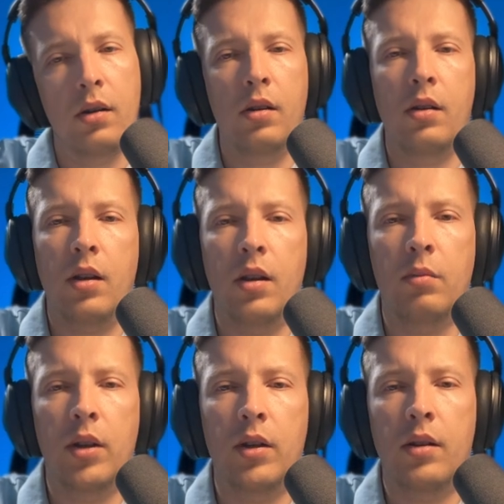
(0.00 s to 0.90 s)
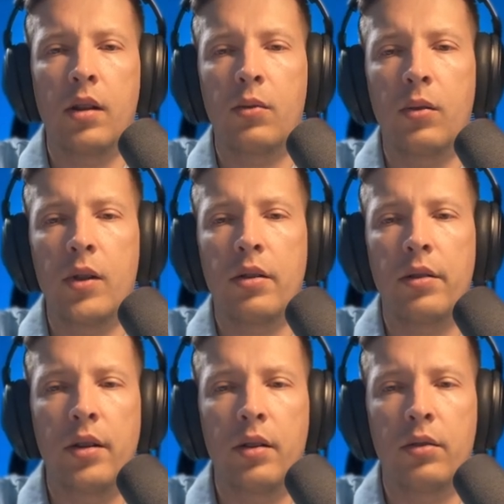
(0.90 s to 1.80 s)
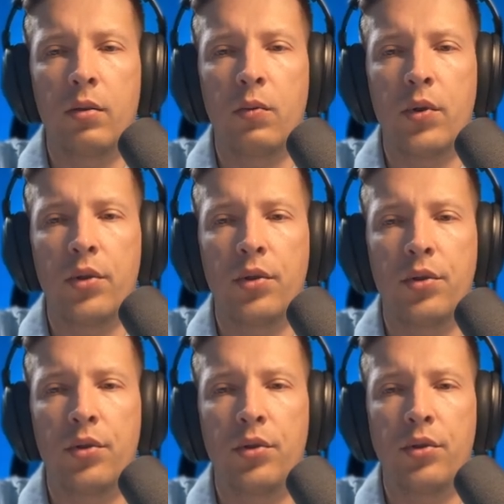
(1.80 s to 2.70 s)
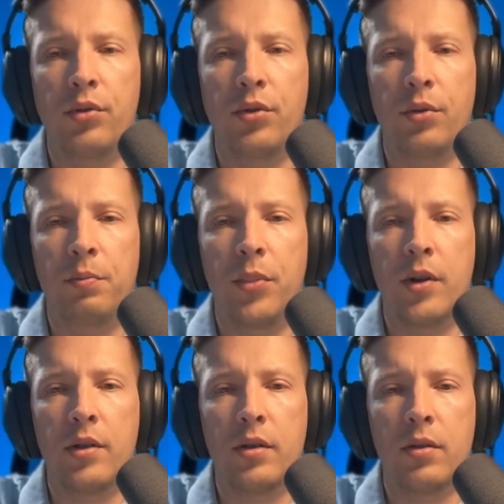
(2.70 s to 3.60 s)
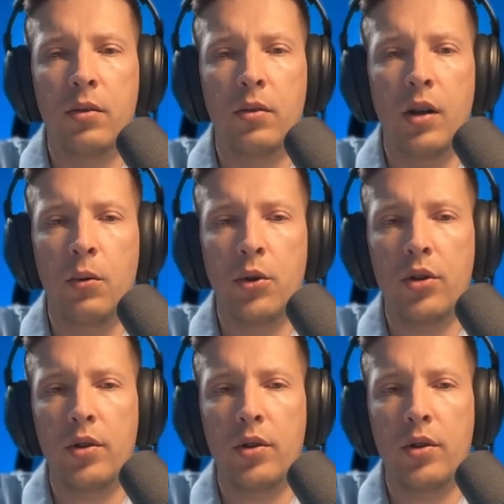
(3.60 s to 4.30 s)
Again, but it calculates gradient over 2 pixels only, which is